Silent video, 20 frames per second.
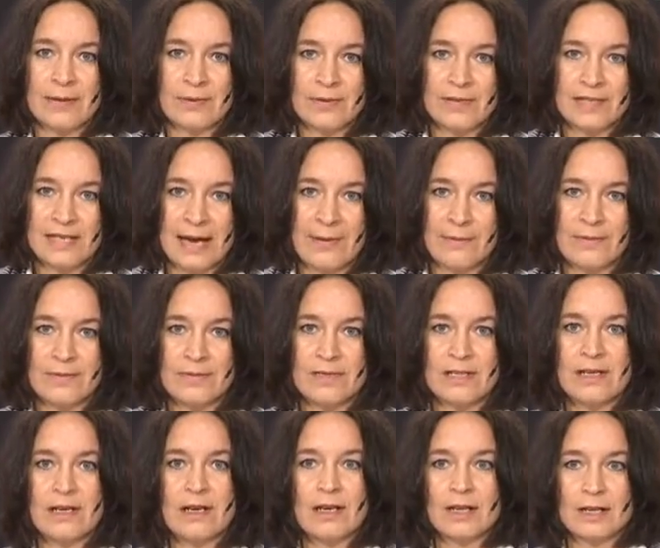Lib
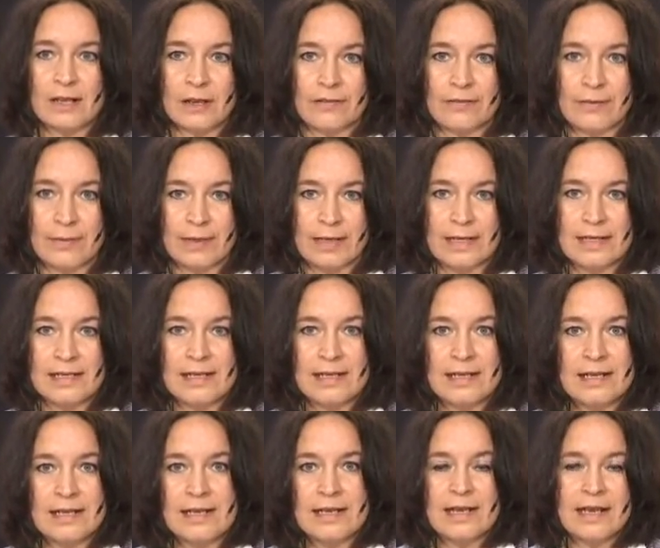Dems government.
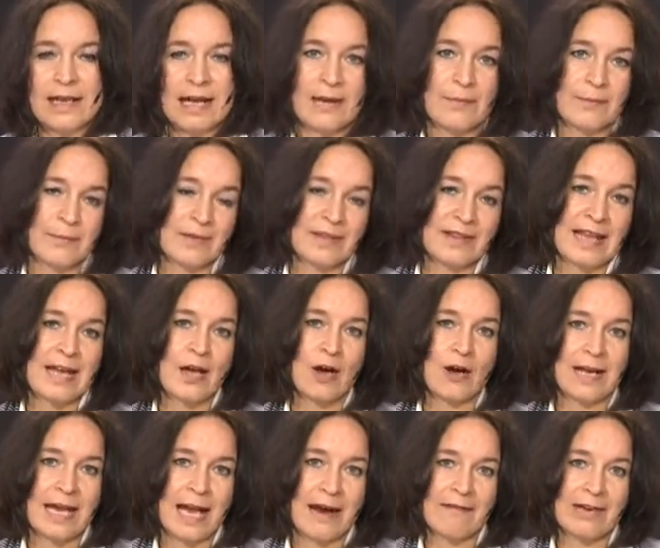Uh, but they
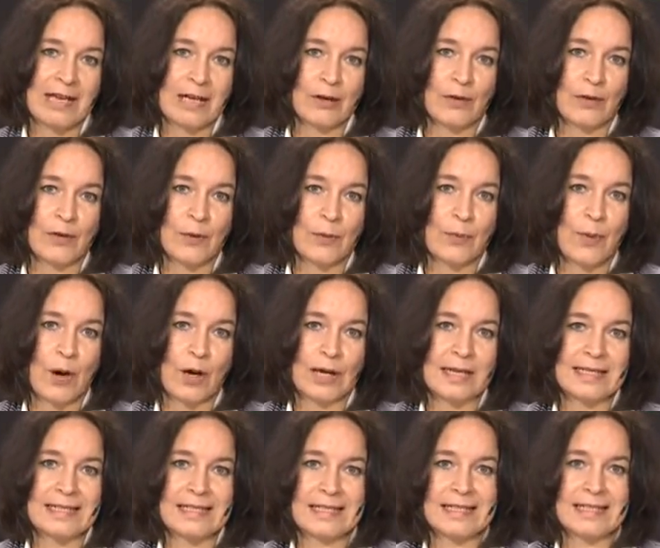are carrying on the
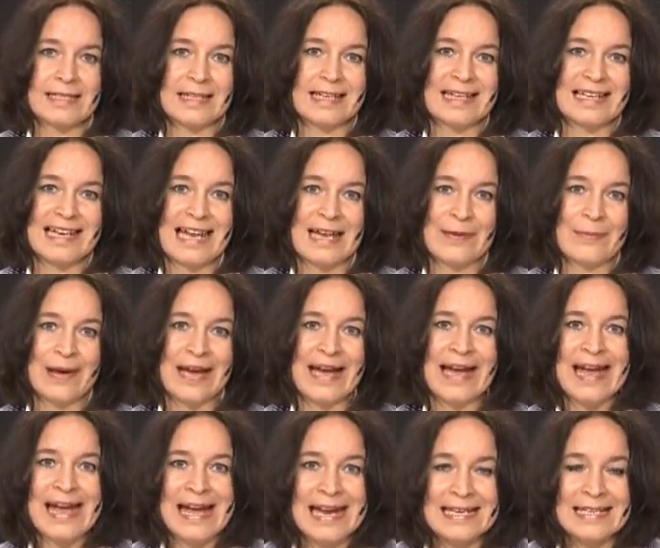policies that Labour
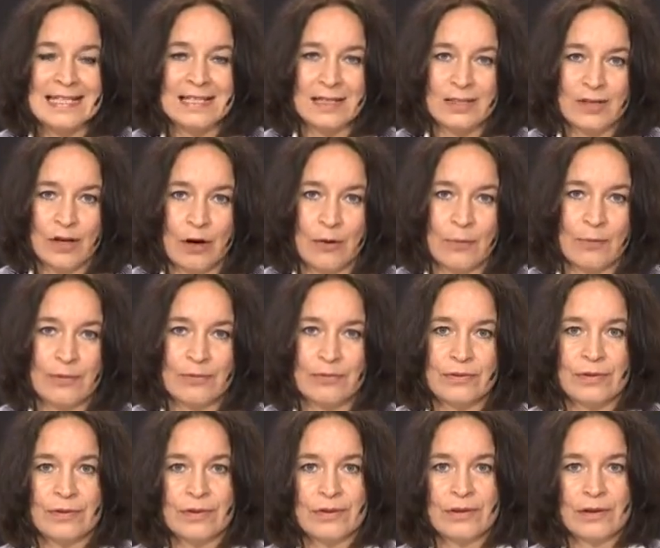ended up
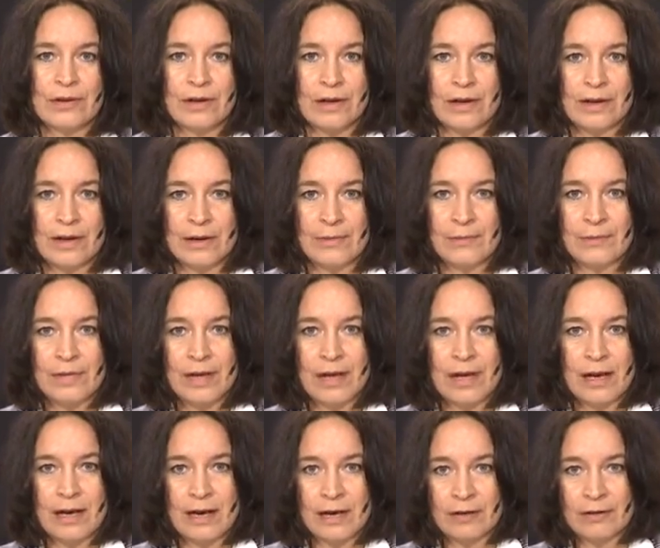um,
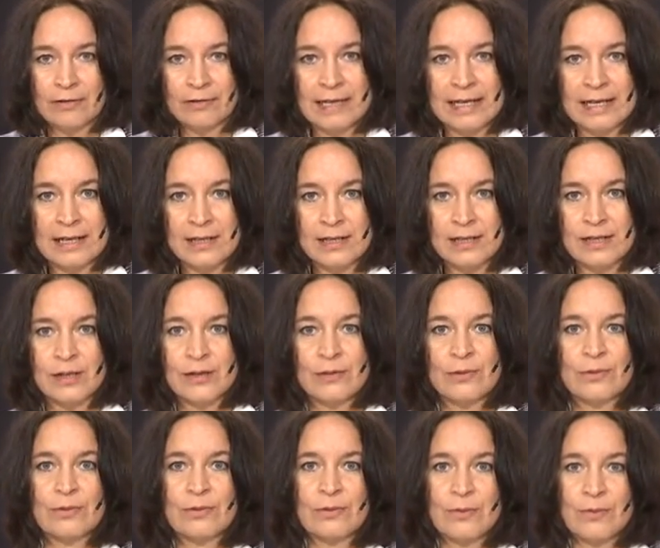agreeing
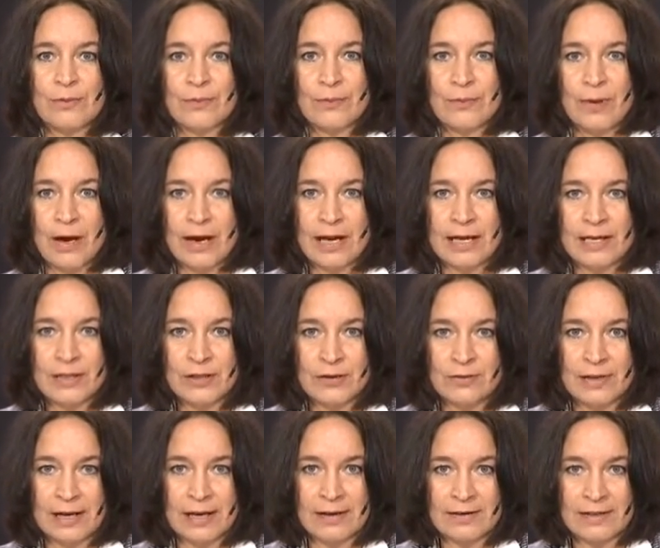to by
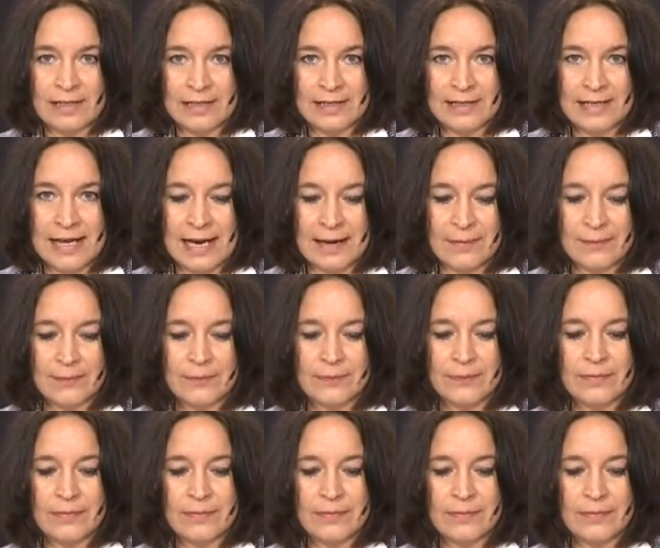2010.